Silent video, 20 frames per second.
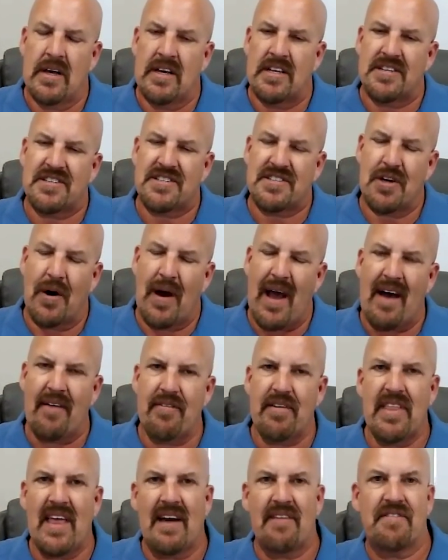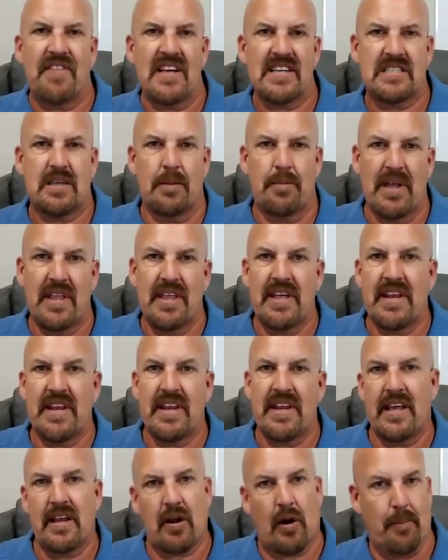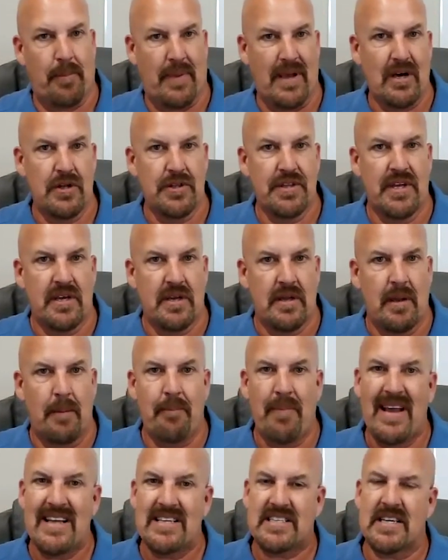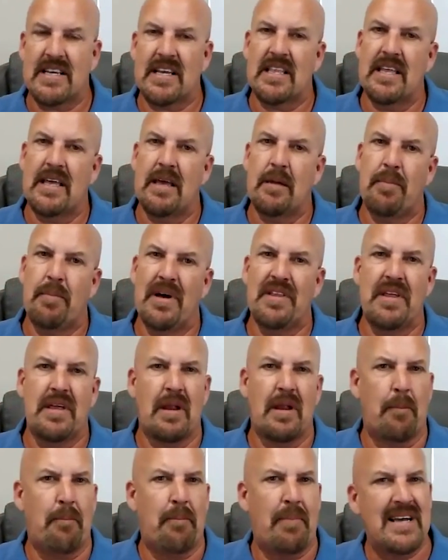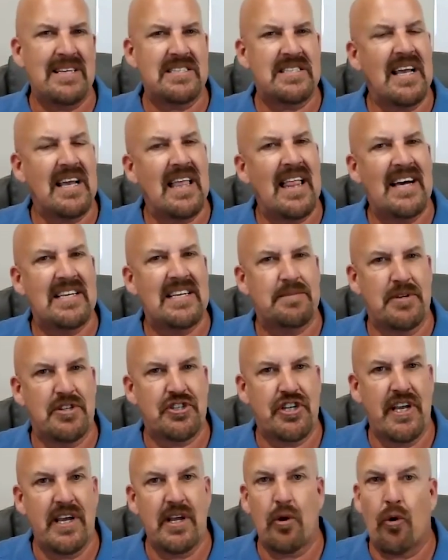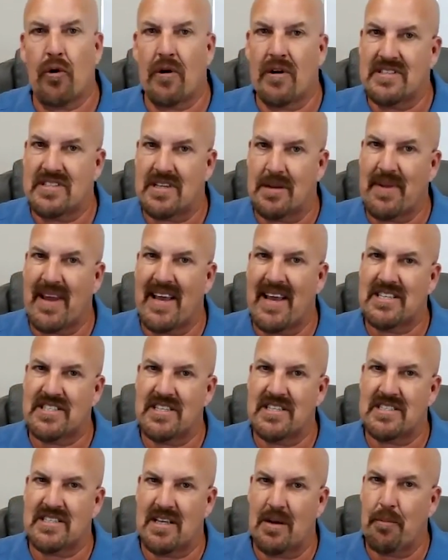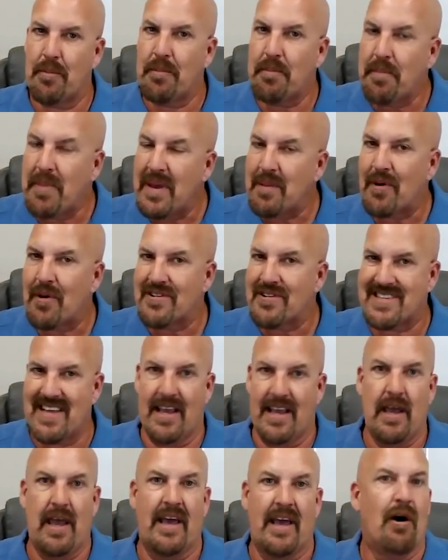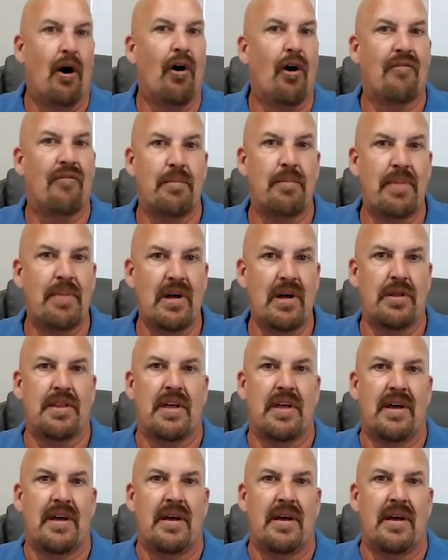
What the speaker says: So having that flexibility in our build, basically building a best-in-class machine, or in some cases, some people say overbuilt,